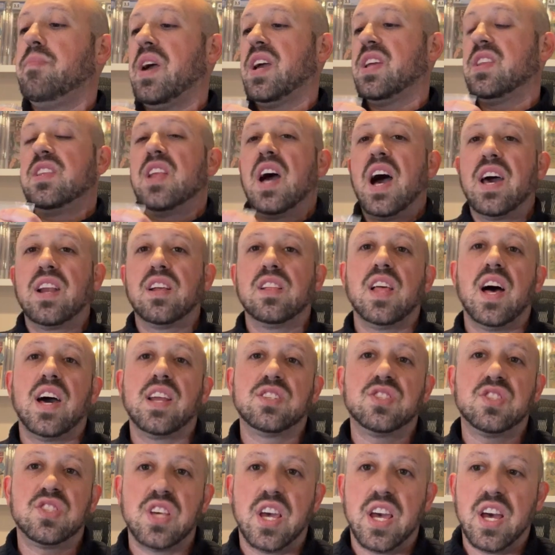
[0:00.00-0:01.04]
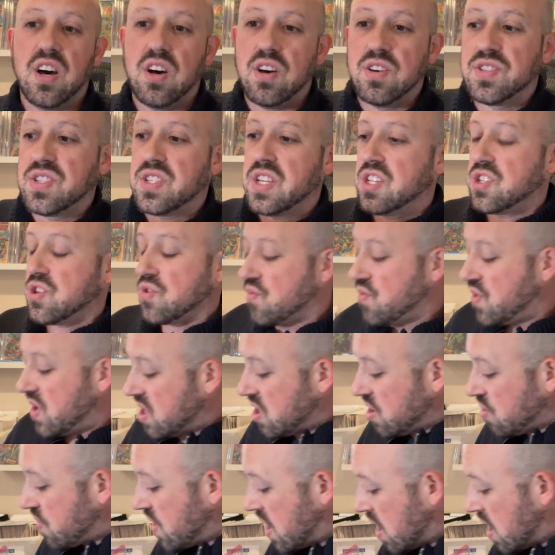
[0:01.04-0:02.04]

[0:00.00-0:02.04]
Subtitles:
not a lot of sales. It's a really rare